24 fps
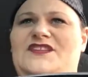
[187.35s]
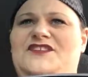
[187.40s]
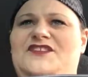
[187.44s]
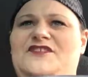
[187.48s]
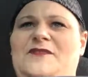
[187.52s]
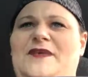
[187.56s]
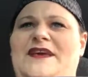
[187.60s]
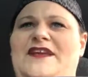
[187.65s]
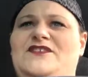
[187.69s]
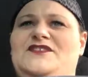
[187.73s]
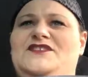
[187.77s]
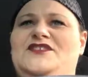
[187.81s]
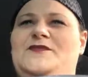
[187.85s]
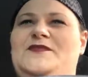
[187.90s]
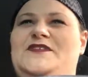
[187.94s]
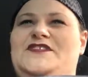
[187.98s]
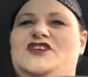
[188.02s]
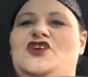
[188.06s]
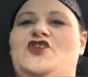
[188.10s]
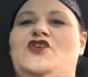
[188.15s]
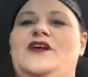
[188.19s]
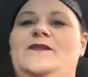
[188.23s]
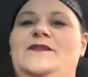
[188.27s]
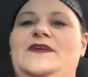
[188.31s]
tomato soup. It's
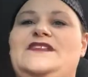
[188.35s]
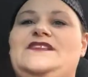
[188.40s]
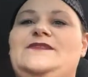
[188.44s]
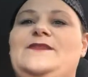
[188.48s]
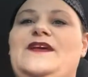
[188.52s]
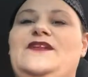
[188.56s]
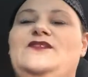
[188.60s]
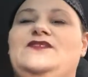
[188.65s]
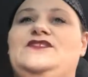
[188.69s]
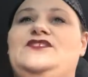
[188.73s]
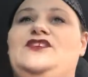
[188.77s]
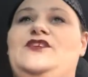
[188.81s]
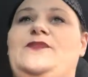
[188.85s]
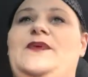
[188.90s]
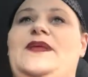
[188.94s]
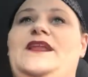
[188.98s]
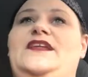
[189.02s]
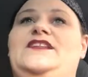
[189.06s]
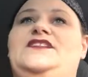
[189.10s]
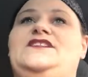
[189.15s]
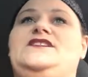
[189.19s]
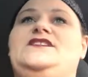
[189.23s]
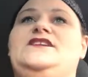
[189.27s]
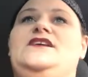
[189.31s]
a creamy tomato soup, and
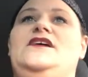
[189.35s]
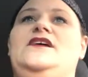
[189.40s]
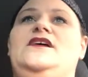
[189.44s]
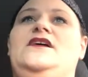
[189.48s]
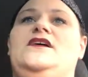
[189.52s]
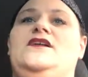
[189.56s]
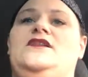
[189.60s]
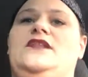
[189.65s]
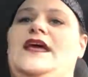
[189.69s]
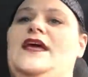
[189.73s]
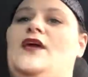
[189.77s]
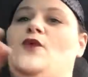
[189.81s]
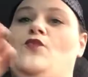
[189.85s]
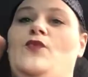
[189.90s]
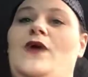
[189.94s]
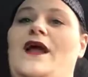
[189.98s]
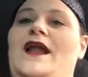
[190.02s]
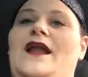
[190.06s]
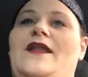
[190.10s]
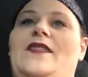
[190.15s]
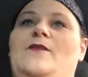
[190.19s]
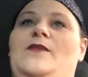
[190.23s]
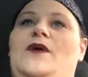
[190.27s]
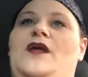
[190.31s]
it's like
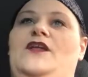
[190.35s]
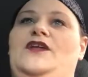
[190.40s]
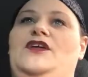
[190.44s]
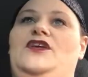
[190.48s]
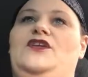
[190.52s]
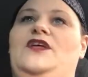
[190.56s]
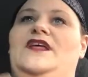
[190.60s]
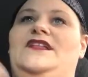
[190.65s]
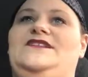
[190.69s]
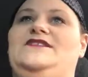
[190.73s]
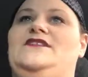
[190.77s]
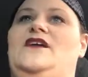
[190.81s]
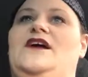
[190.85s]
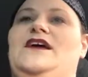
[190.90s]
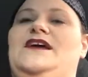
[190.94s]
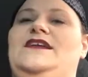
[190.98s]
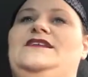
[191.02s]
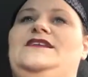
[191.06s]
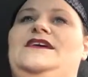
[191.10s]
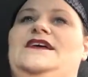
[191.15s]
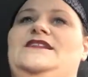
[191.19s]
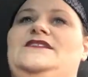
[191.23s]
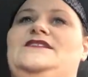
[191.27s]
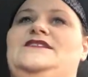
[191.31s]
right out of the bottle. It's not
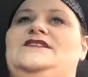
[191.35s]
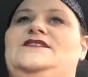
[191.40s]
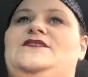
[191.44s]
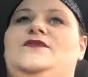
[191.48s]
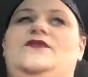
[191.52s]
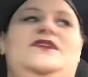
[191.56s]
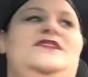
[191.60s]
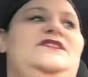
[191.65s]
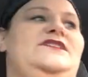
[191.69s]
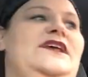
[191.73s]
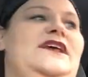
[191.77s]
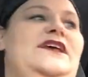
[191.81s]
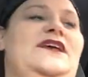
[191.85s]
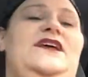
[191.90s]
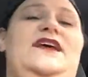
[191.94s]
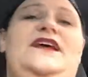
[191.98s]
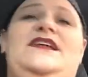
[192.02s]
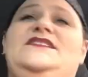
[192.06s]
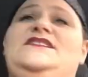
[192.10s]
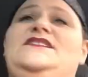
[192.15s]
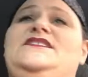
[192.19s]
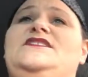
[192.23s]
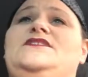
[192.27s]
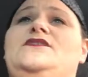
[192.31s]
condensed, so it's
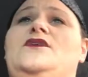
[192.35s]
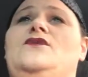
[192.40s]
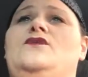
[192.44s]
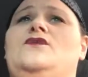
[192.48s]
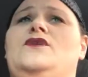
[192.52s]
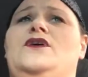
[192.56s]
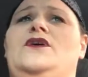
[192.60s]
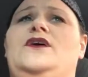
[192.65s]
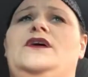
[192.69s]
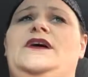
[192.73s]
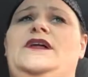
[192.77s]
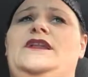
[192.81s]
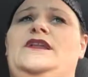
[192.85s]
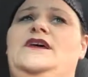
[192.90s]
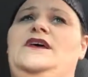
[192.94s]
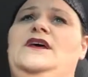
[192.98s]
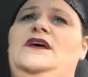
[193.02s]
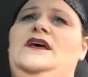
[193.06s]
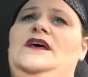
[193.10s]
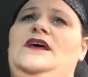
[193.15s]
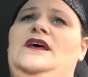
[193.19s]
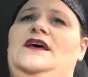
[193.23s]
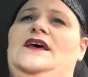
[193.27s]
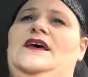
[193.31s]
so good.
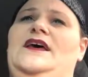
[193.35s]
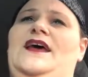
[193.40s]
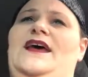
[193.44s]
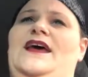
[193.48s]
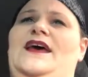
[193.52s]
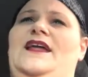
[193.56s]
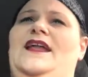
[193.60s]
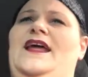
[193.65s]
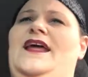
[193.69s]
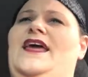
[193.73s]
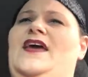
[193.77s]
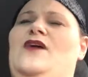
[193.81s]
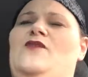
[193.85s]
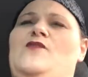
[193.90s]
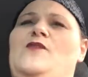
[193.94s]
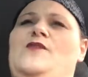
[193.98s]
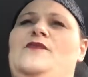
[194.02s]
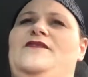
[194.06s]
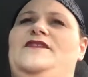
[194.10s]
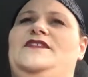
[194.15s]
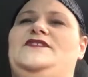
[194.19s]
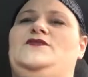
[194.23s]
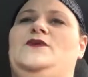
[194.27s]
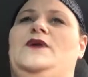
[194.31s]
And I can't
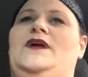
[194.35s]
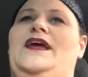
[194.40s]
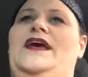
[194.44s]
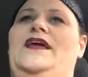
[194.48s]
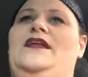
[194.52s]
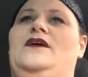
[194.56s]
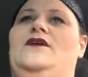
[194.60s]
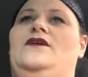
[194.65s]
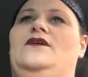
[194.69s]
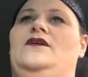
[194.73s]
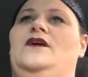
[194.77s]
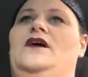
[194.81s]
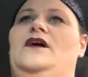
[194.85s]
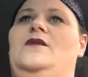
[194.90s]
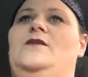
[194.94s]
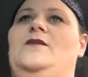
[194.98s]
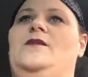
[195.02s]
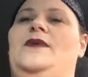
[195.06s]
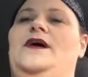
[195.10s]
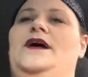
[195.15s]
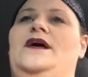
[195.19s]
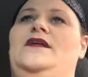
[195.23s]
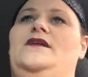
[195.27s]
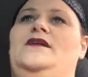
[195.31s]
remember if it's organic or not,
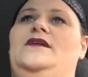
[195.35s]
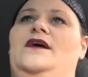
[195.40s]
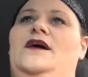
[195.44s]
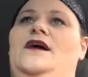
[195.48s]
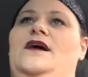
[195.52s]
but